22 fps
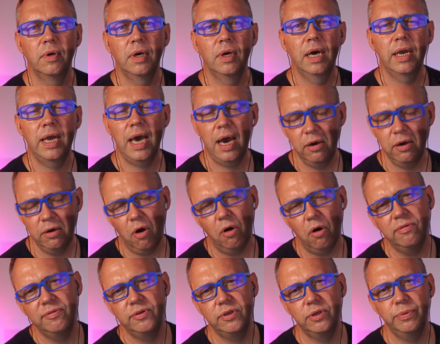And how
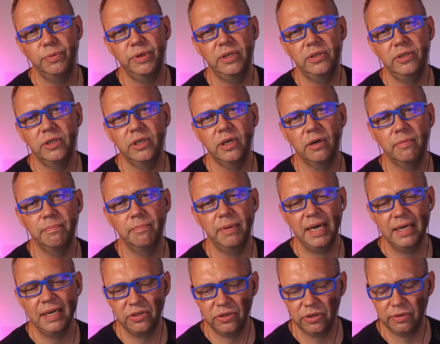often do we need to come
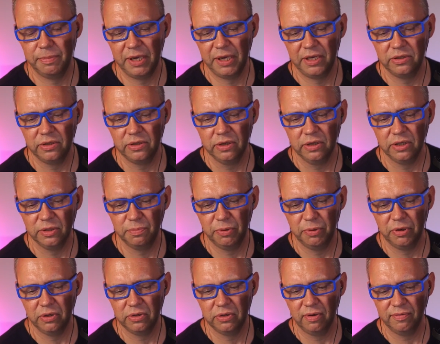back to the basics?
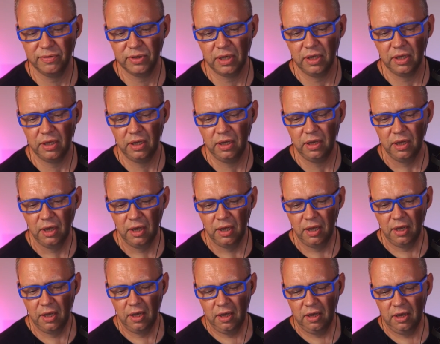Because obviously
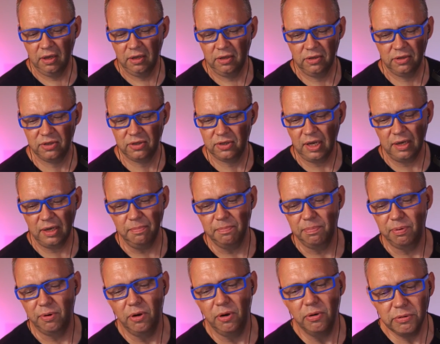site
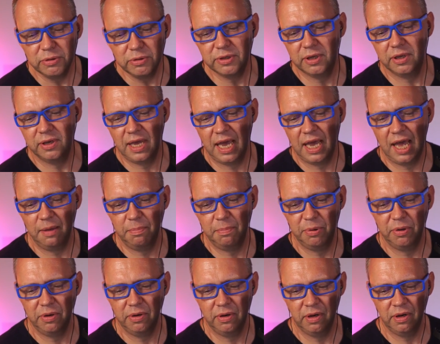bloat can
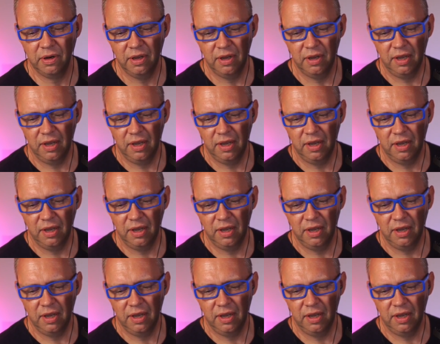happen,